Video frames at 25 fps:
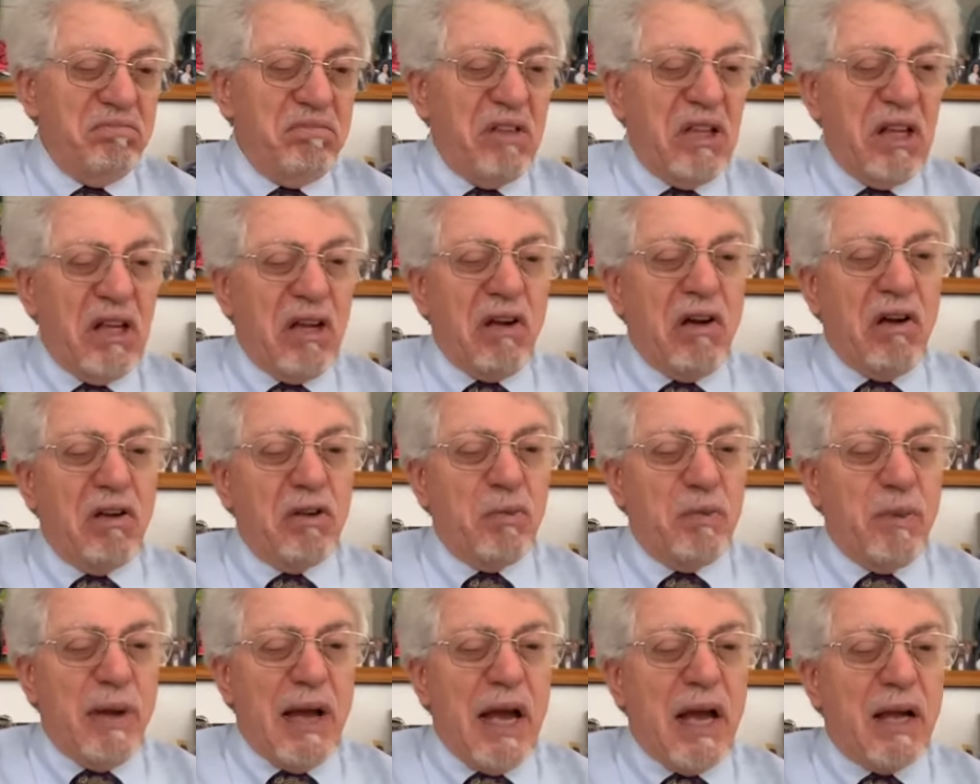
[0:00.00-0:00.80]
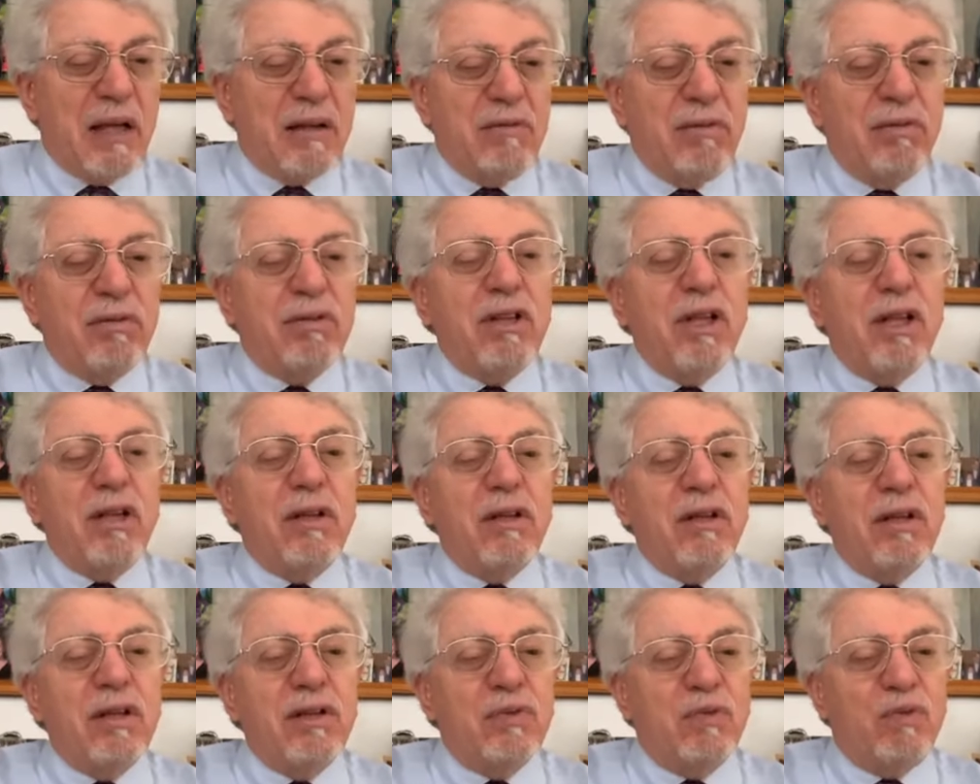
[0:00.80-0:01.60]
He goes back to
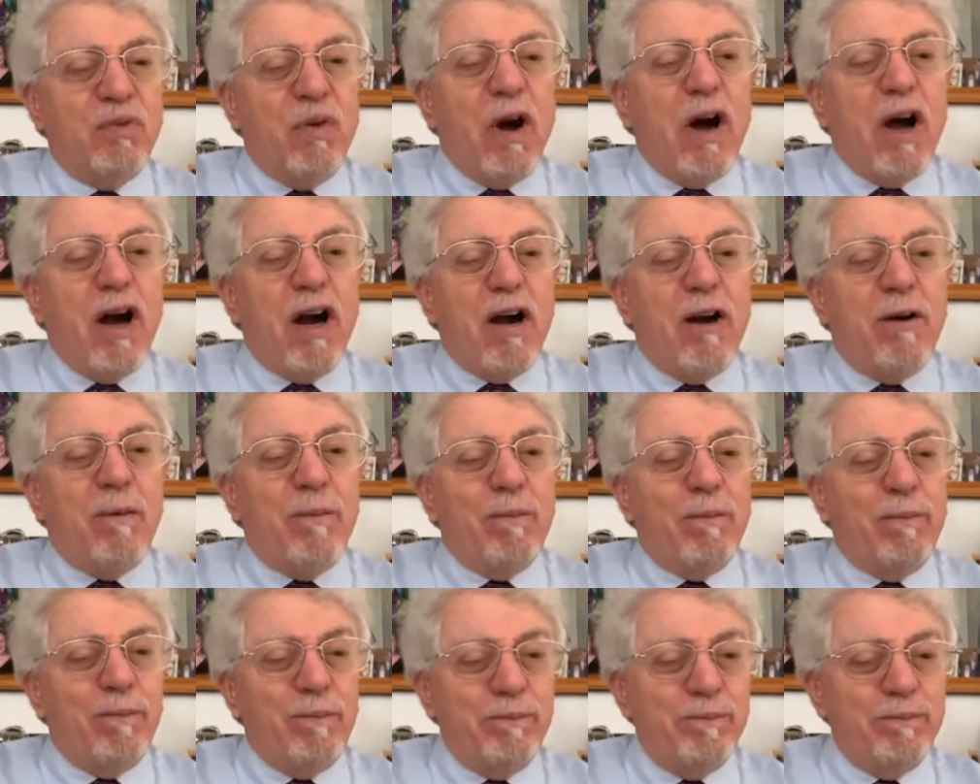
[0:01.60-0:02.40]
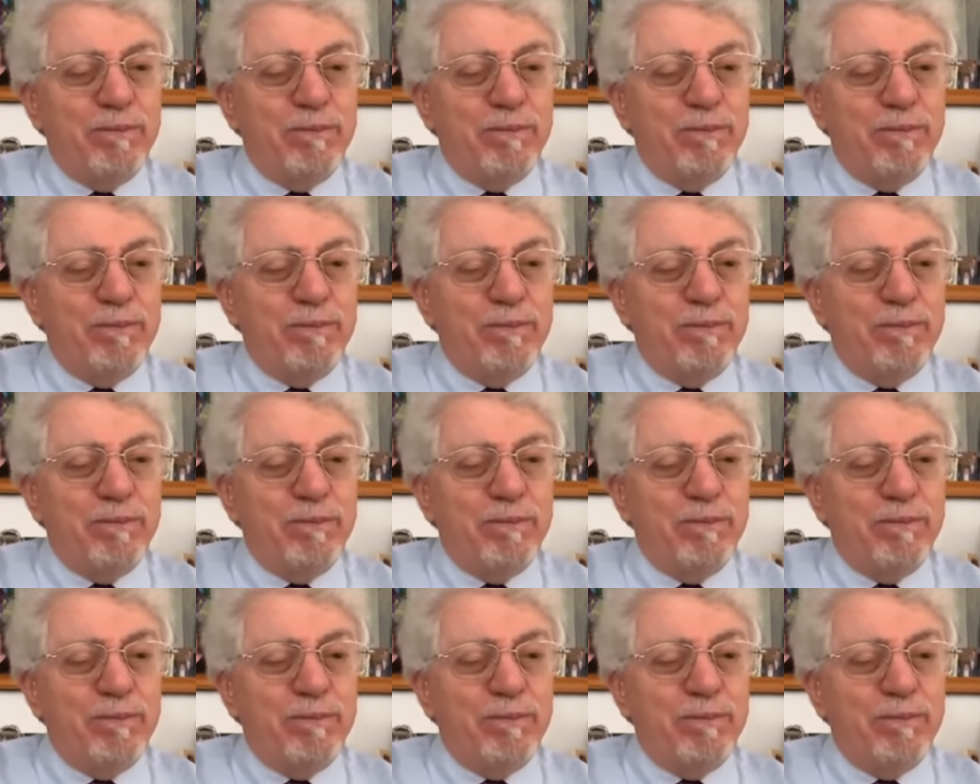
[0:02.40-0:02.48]
tend his farm.